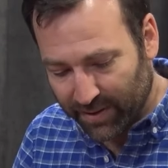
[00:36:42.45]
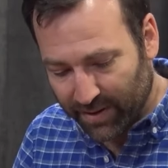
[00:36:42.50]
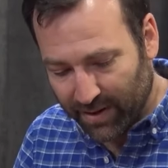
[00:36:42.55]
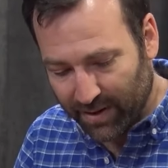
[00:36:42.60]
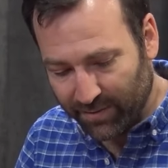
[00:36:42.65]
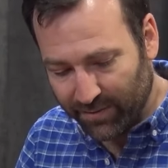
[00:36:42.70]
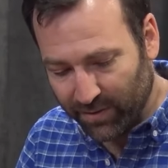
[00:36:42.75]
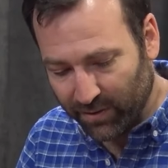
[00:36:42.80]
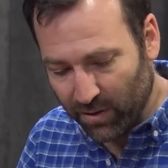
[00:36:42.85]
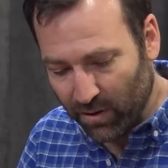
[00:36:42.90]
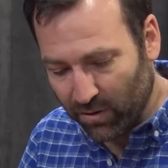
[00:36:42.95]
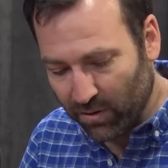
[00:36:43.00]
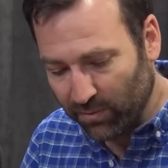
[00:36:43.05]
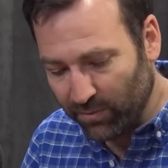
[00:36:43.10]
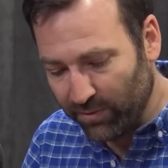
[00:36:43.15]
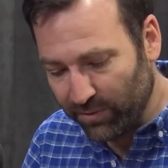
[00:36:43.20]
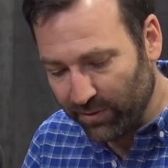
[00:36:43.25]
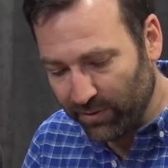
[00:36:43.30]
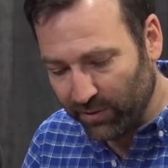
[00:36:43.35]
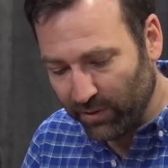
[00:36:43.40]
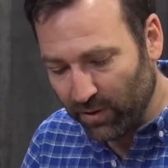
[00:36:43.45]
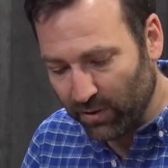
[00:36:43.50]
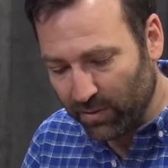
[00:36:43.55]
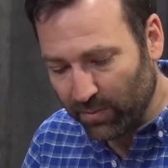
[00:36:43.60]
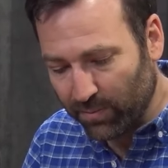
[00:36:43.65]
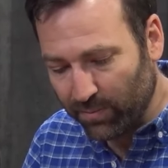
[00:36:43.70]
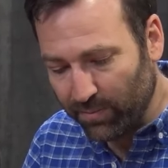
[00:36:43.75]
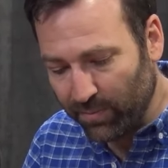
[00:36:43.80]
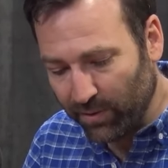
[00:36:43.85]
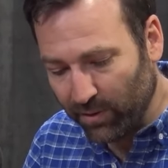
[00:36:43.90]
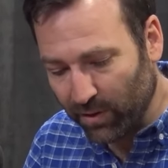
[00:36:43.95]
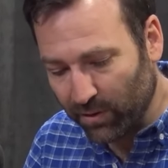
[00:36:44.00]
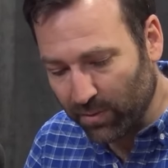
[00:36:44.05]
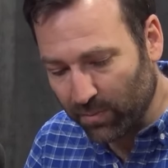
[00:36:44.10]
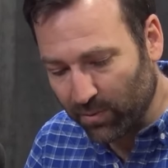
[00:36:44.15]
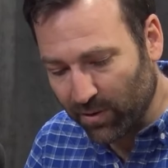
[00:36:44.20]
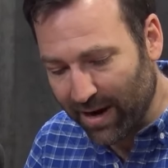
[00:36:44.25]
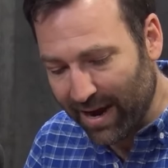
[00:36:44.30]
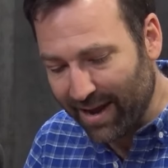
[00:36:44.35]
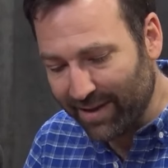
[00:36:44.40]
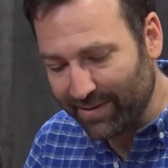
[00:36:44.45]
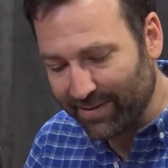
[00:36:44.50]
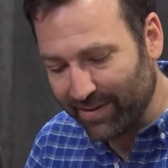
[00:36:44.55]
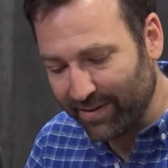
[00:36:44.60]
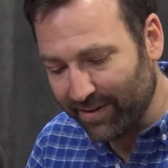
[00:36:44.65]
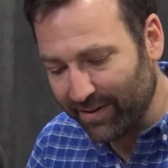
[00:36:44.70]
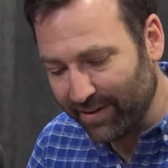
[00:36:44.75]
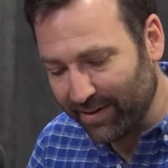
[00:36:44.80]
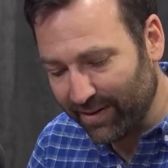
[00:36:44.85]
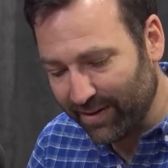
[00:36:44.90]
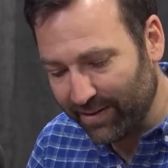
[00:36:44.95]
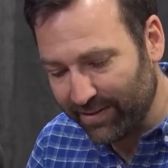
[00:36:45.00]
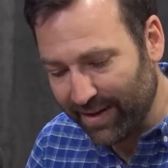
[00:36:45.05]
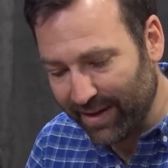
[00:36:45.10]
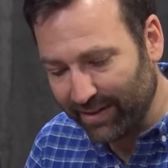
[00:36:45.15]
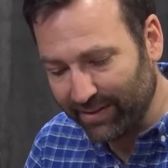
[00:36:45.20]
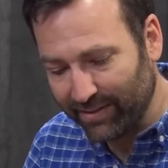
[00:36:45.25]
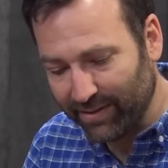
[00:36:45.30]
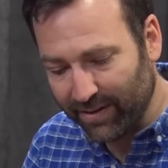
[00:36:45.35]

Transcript: of the local the local local press and, and the,